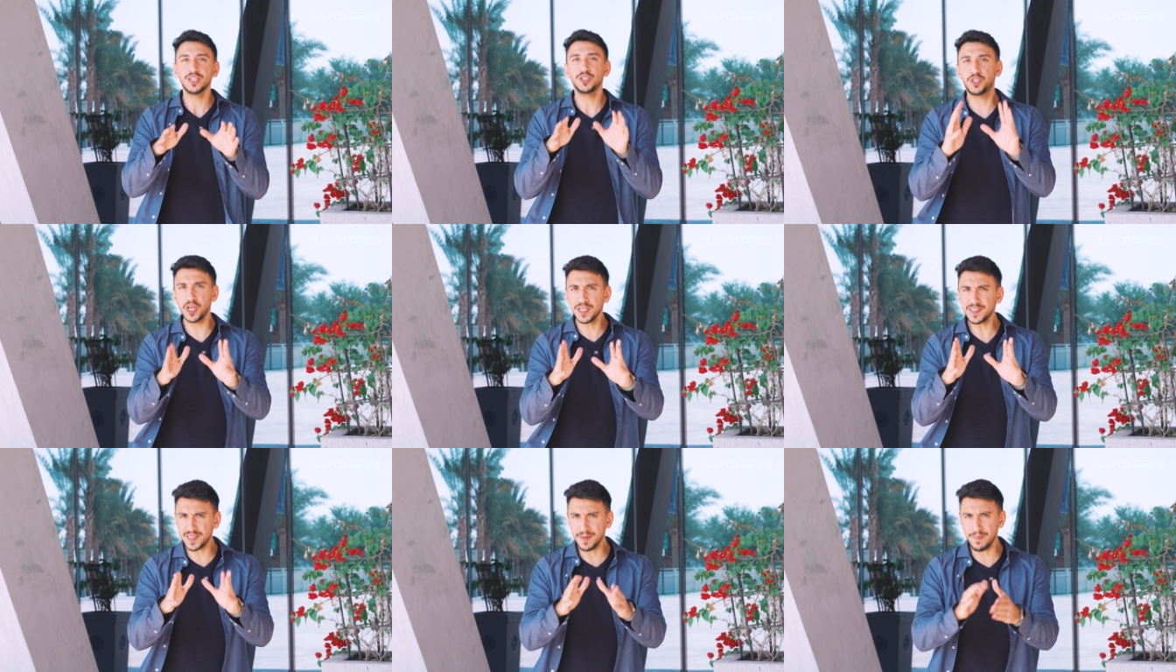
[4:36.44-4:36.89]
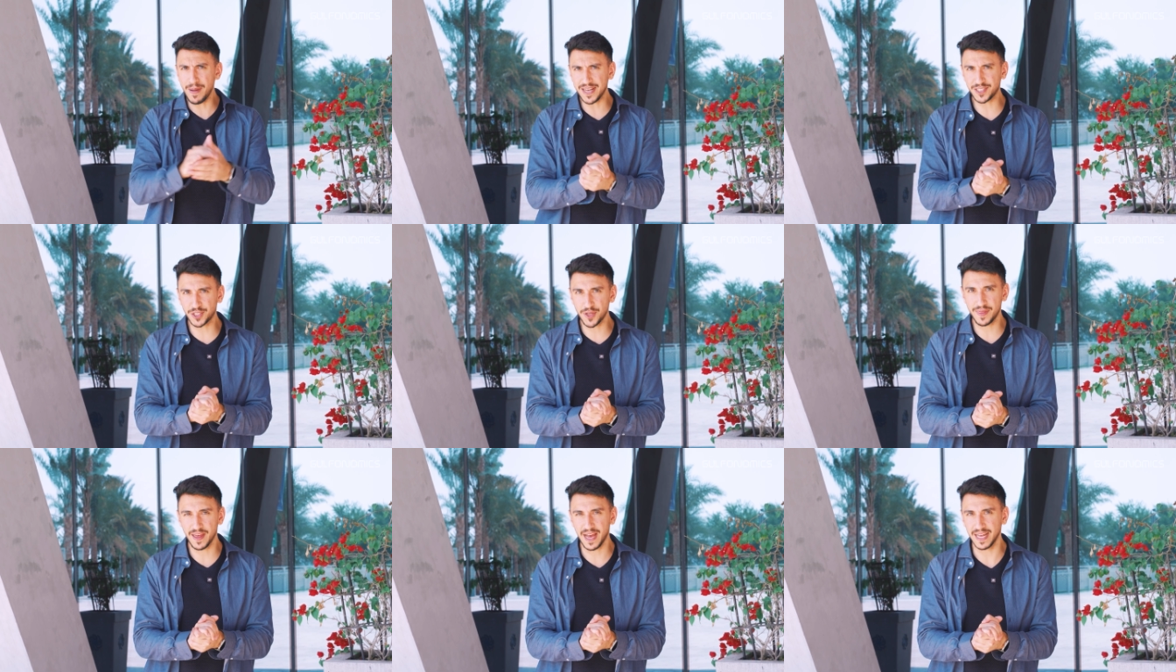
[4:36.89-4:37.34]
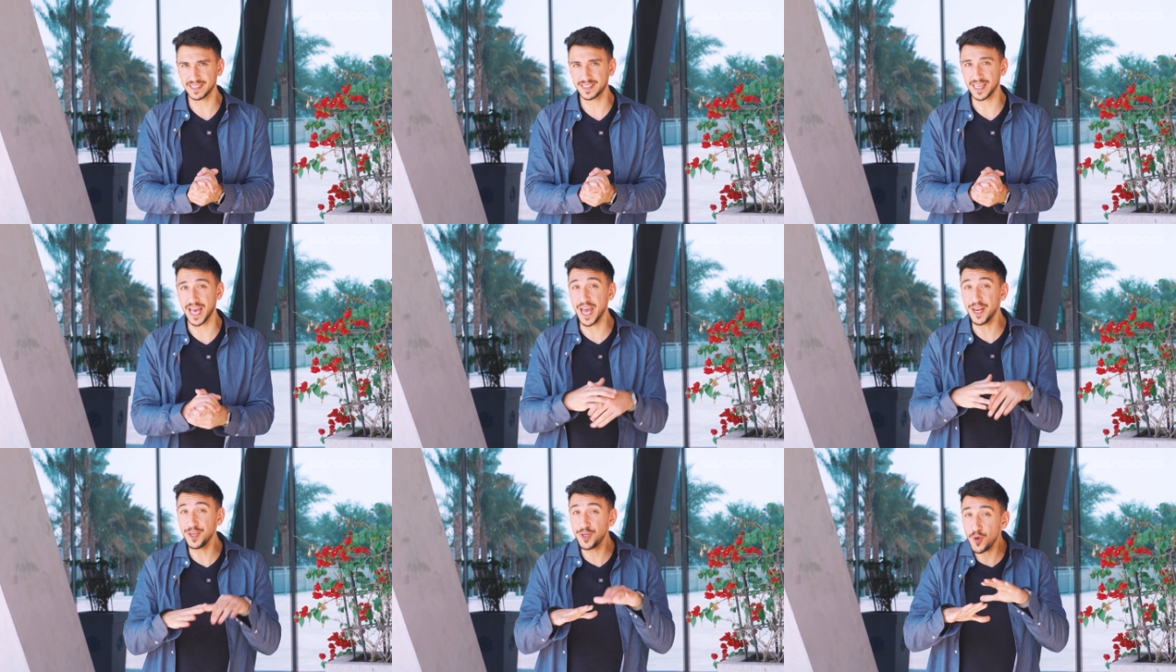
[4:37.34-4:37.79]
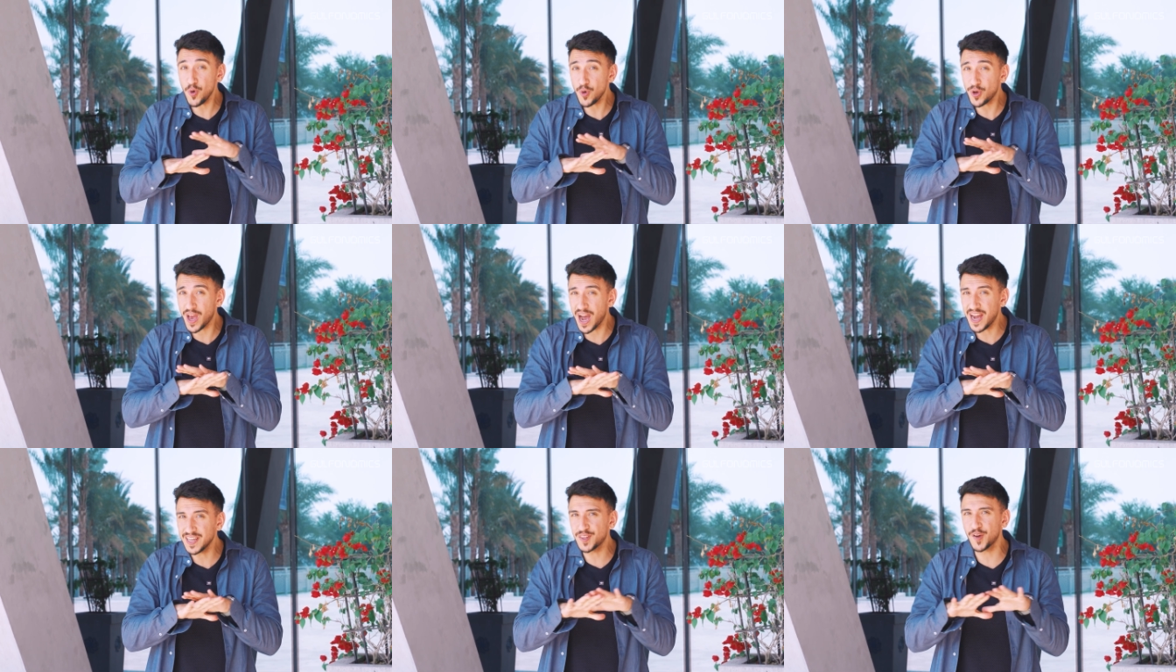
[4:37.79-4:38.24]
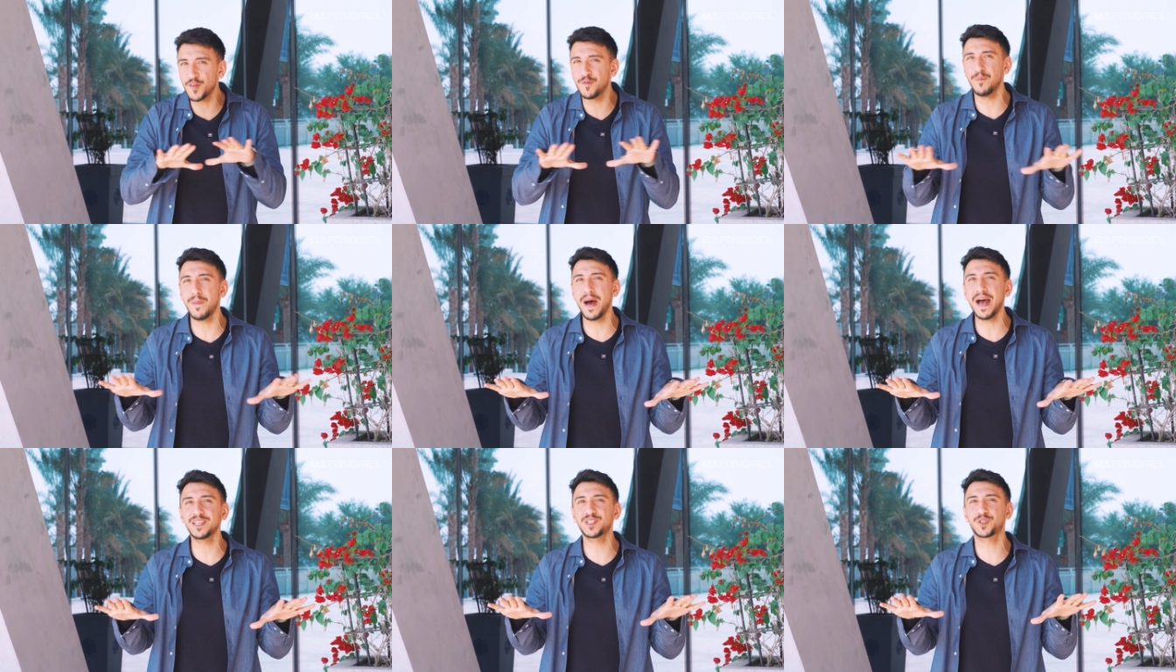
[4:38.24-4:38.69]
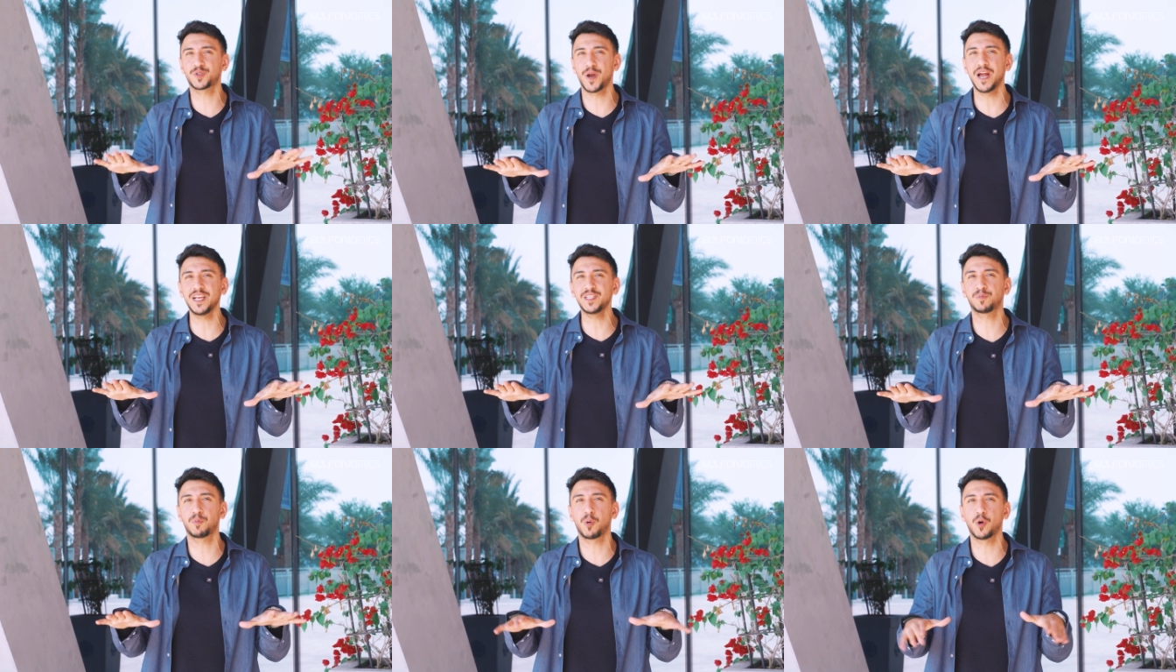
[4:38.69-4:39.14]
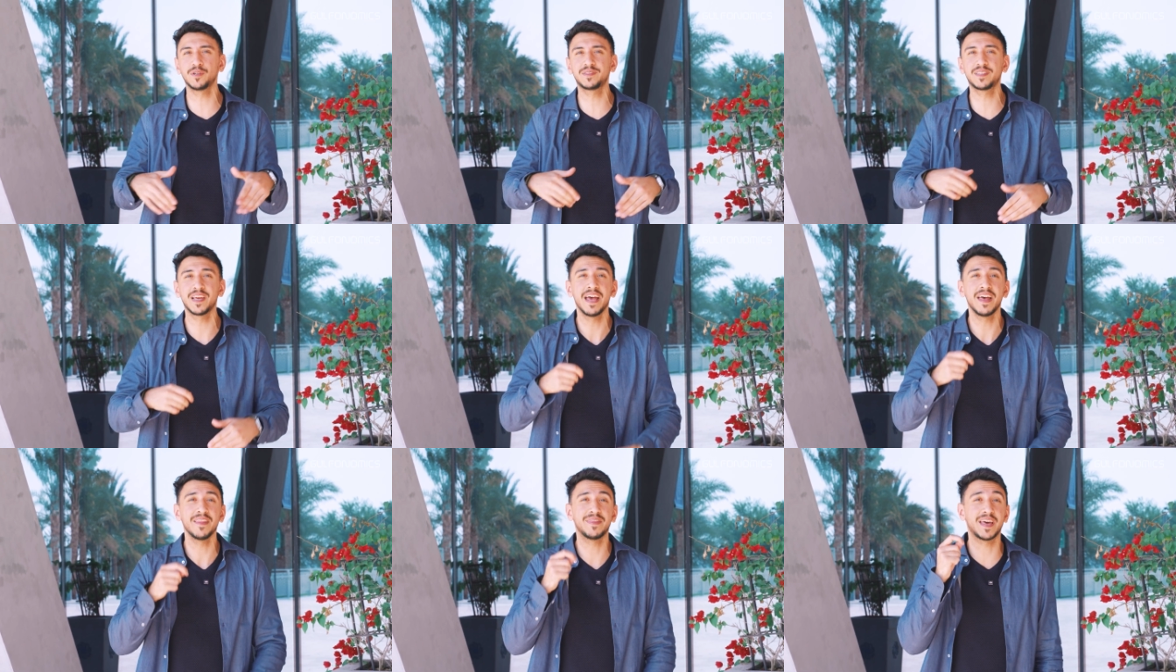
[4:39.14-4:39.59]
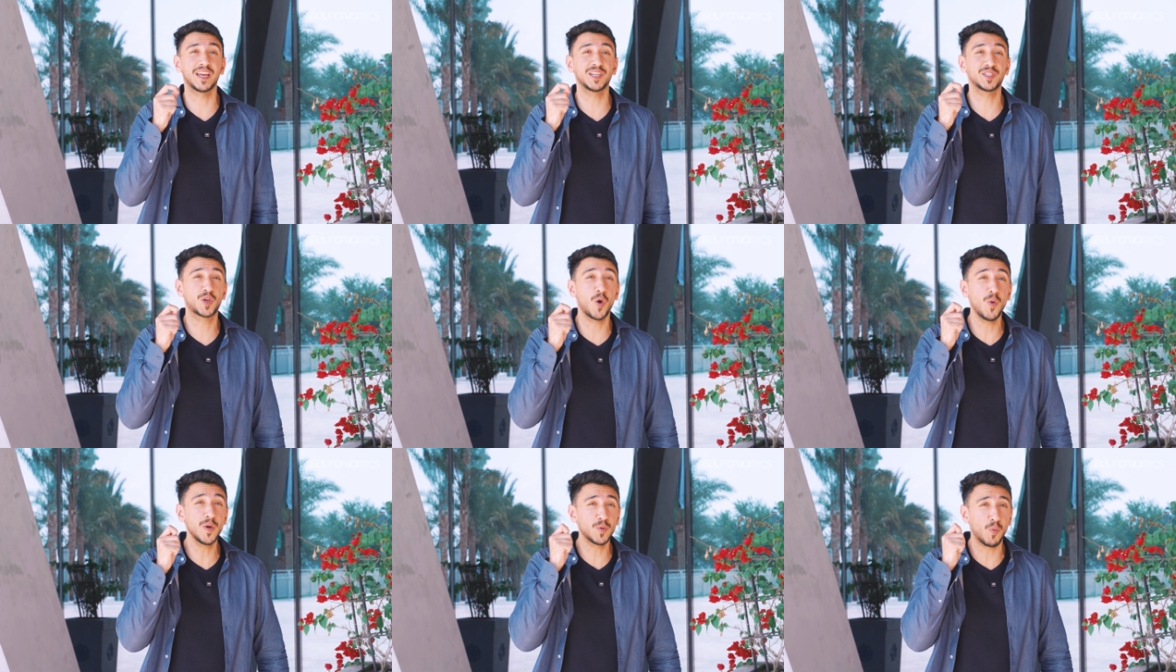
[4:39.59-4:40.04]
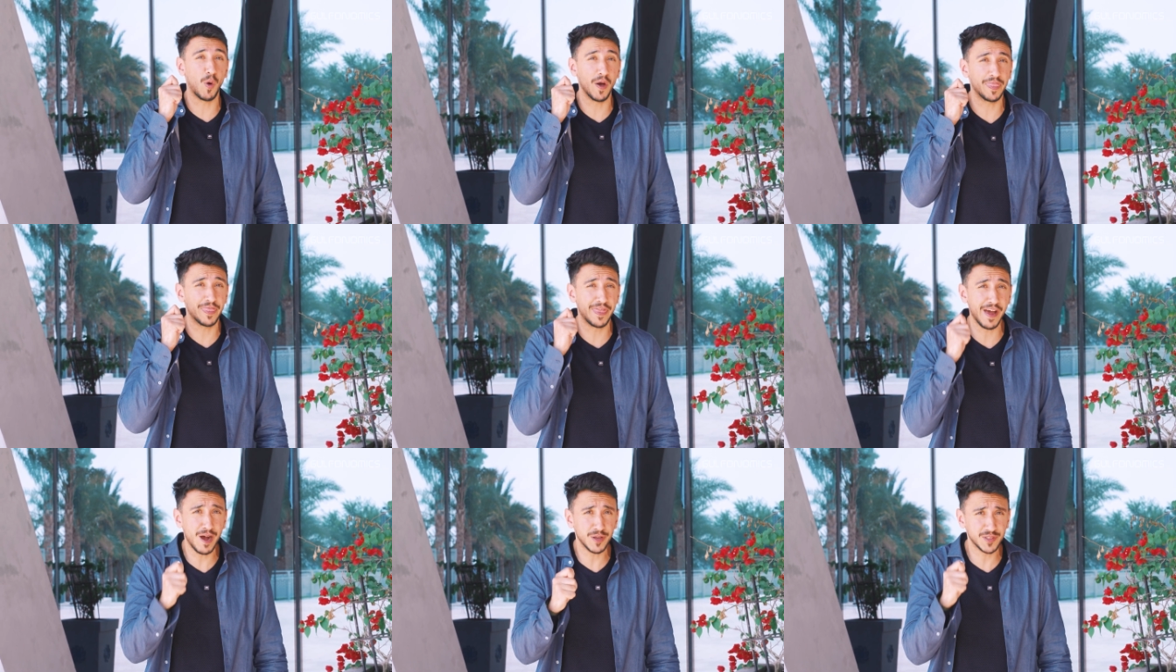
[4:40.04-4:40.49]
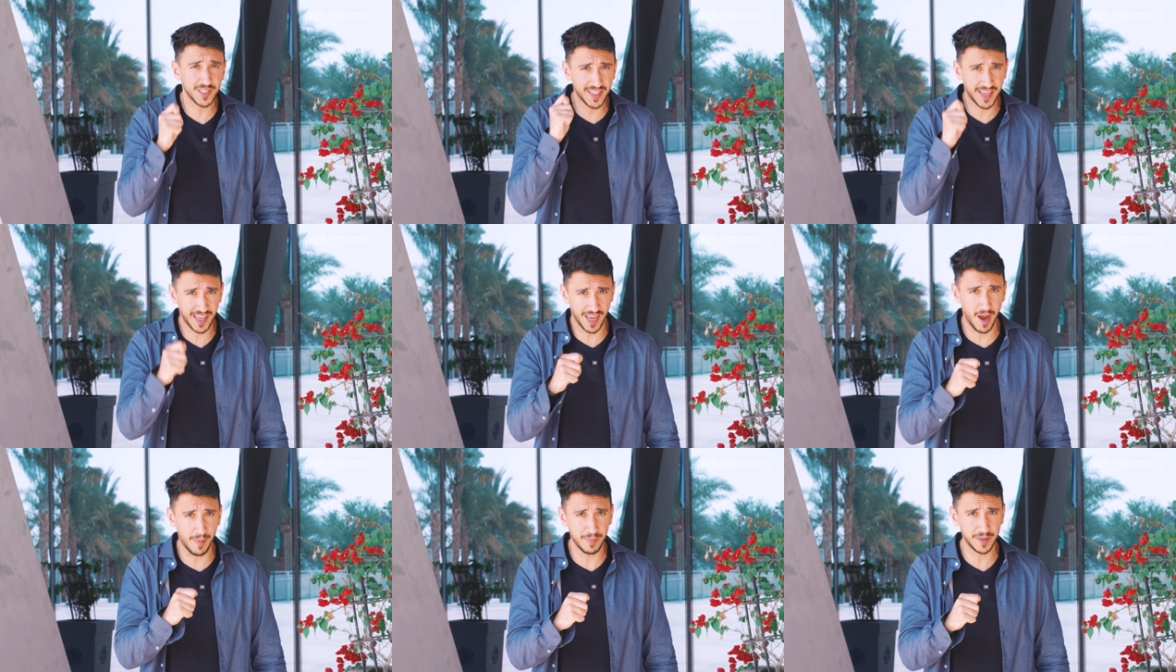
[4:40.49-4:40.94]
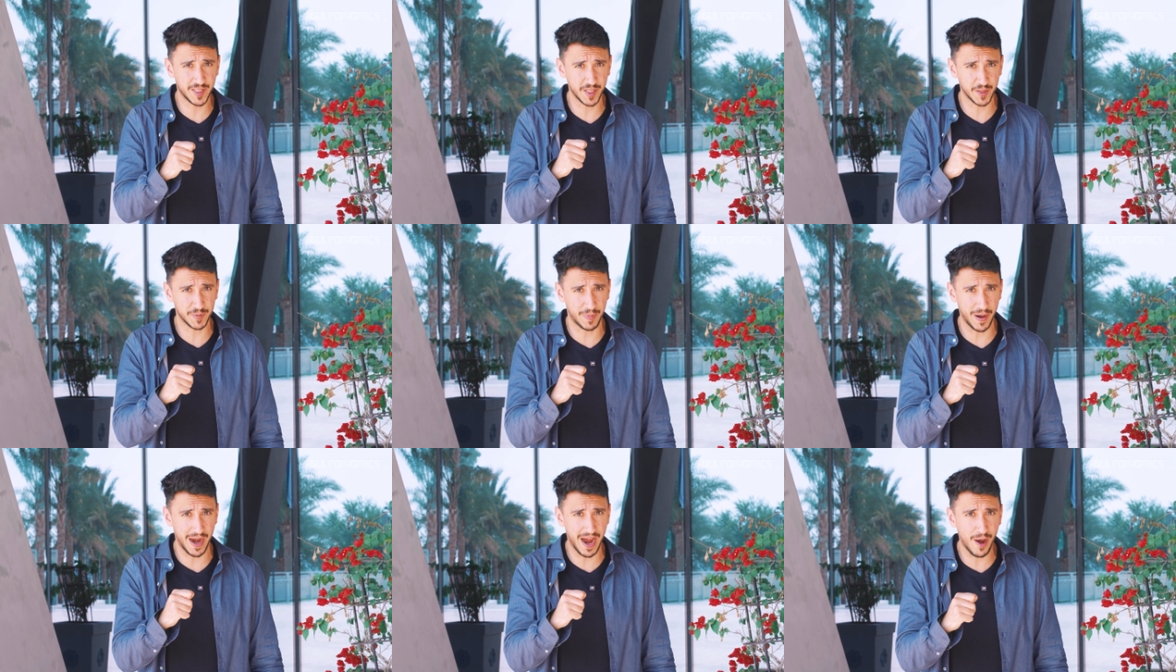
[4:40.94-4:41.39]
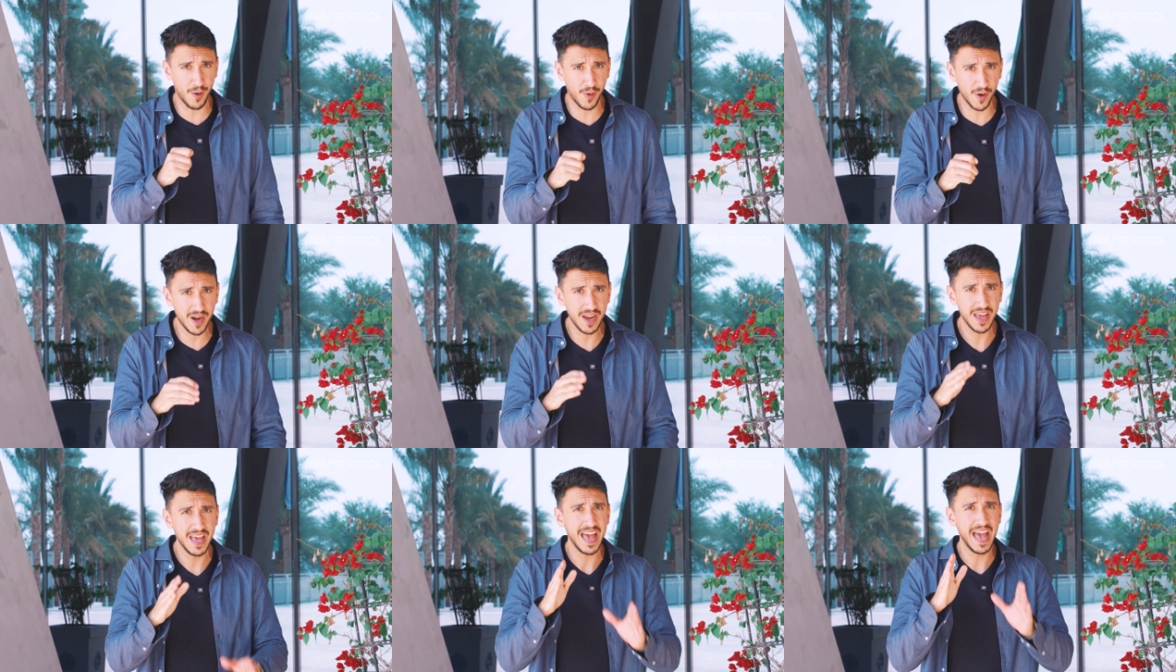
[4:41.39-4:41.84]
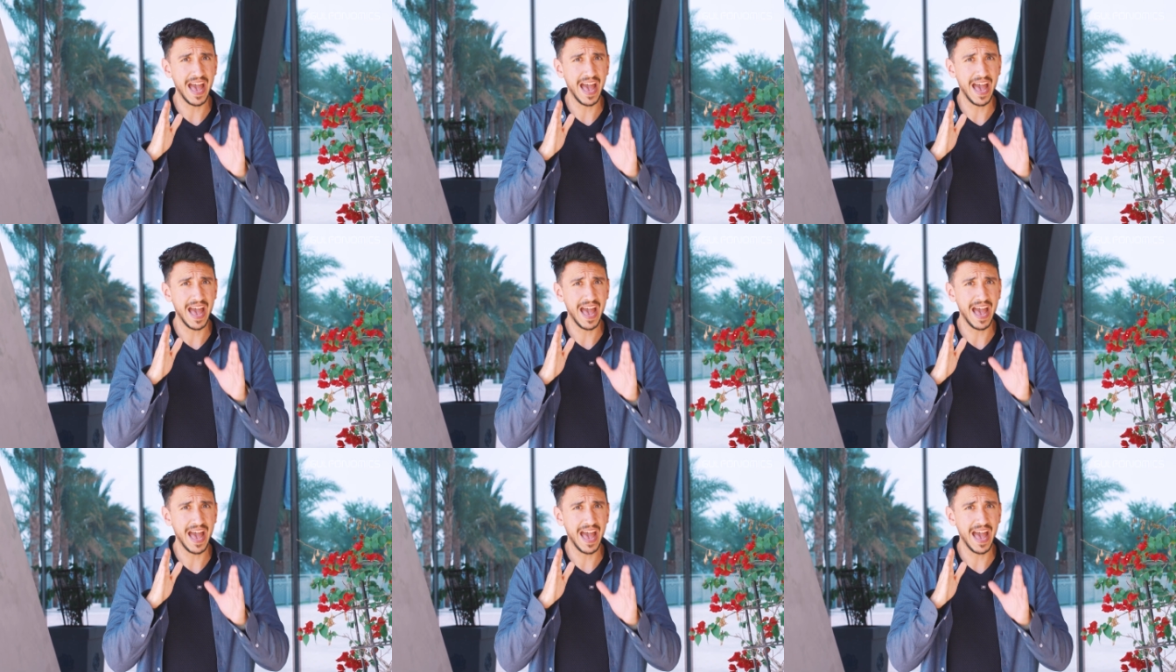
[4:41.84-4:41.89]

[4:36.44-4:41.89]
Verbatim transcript: Just imagine that, a new kind of mass transport that is going 1,000 kilometers per hour,